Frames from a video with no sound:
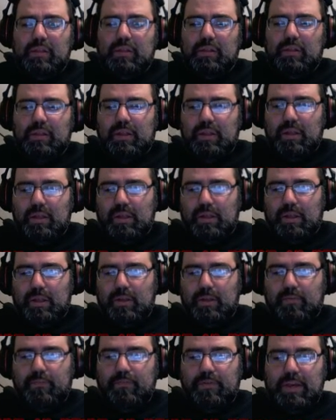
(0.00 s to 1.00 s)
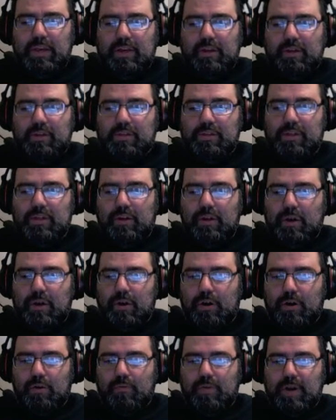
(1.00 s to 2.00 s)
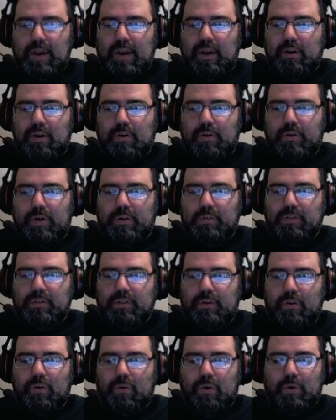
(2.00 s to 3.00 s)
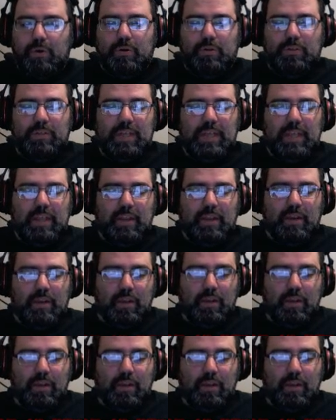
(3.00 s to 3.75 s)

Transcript: Oh, fighters and are arrayed across the corridors ahead.